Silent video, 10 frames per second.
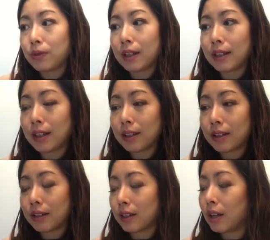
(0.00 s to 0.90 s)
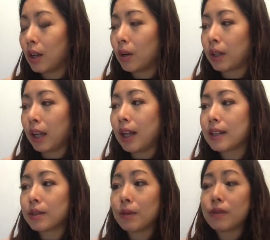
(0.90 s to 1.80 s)
Radiata. Okay,
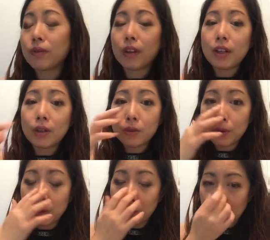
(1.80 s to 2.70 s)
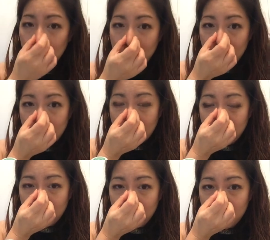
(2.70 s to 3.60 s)
so it's very good when you
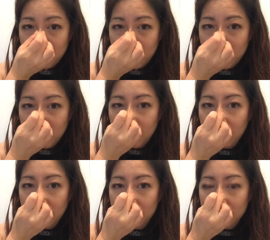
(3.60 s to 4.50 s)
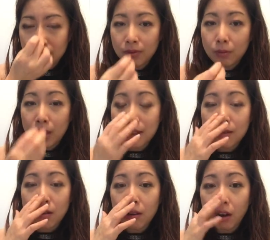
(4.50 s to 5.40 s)
have, you know, when it's
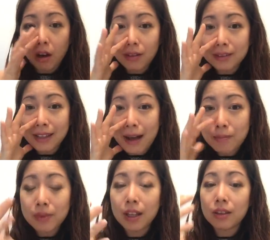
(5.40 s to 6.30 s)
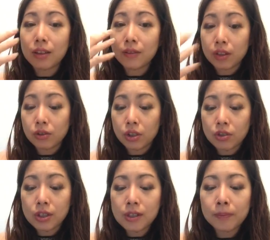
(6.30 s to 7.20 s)
all clogged up and you have
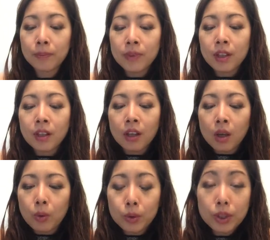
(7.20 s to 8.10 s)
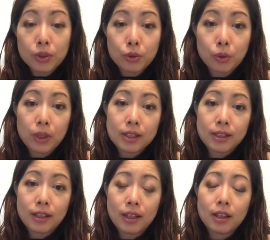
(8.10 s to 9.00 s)
congestion. What you can do
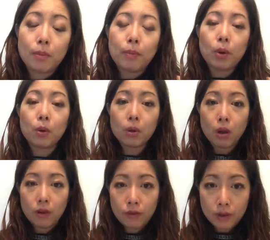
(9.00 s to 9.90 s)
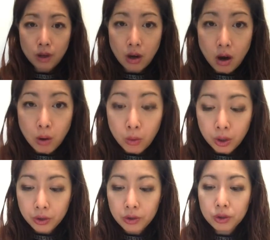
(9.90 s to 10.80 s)
is, in a bowl of hot
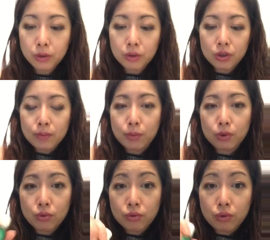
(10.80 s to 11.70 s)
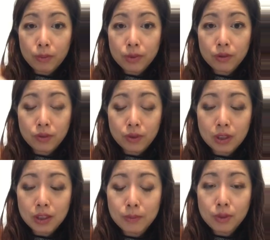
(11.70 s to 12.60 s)
water, you just put two drops of
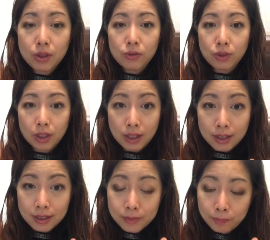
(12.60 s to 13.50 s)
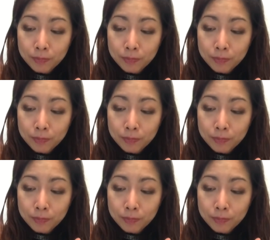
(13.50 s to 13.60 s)
Eucalyptus Radiata.